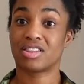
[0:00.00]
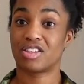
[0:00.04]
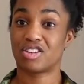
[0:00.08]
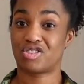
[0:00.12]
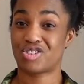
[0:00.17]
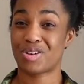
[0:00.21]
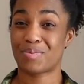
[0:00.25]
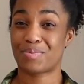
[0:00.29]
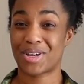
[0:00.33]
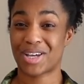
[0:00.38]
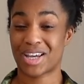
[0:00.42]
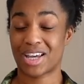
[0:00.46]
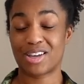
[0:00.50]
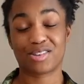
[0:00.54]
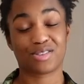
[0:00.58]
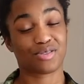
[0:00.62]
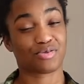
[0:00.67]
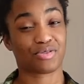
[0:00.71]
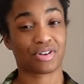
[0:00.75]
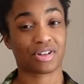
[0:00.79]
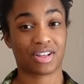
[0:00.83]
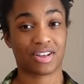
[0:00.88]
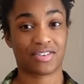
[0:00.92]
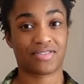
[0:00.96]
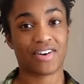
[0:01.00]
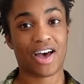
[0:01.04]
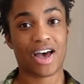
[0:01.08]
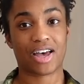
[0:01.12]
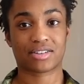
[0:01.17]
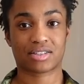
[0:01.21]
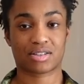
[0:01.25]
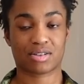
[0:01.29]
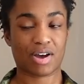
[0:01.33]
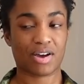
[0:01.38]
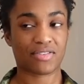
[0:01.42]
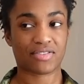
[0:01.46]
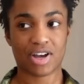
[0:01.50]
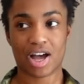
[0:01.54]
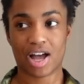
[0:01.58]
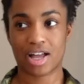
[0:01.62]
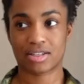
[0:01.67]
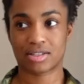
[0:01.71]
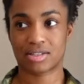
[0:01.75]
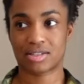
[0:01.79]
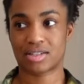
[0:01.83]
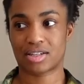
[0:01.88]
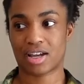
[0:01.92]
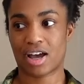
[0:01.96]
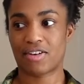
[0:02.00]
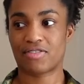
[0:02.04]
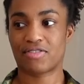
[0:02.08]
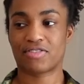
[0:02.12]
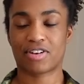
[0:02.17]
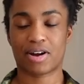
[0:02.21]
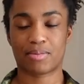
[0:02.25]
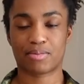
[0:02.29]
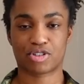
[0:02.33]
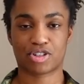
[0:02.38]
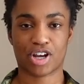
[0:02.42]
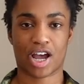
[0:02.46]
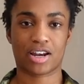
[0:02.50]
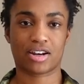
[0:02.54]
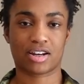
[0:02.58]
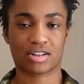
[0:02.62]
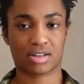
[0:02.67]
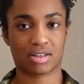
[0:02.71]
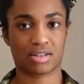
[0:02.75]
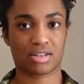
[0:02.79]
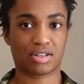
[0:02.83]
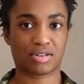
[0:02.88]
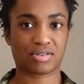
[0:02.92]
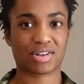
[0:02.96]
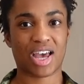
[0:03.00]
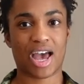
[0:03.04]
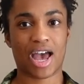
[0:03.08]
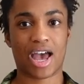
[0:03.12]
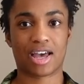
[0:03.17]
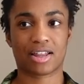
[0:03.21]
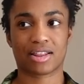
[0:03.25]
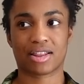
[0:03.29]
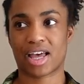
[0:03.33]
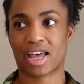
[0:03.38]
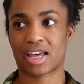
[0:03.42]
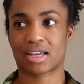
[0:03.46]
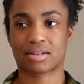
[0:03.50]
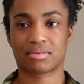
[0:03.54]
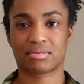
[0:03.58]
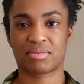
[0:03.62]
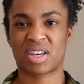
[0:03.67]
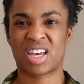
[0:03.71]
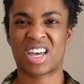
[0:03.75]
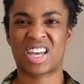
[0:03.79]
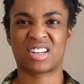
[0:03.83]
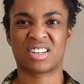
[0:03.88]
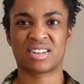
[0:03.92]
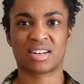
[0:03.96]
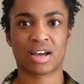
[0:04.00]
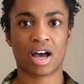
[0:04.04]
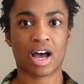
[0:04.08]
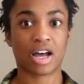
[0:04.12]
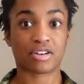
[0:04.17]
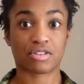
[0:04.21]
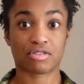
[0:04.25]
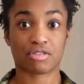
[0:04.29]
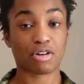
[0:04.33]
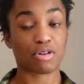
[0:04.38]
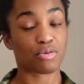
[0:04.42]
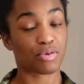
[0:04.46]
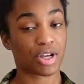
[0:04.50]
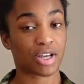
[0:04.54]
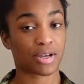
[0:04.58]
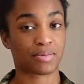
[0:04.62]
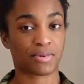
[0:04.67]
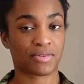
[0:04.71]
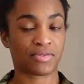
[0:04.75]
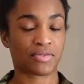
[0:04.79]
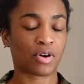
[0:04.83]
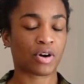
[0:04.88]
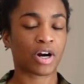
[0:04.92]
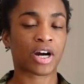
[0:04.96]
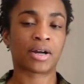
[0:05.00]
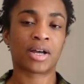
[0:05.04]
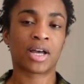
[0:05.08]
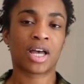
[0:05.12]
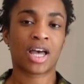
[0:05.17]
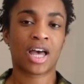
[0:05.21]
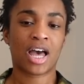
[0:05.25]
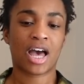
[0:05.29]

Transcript: The shipping is really fast though. I've gotten stuff from China to the U K like in under a week before.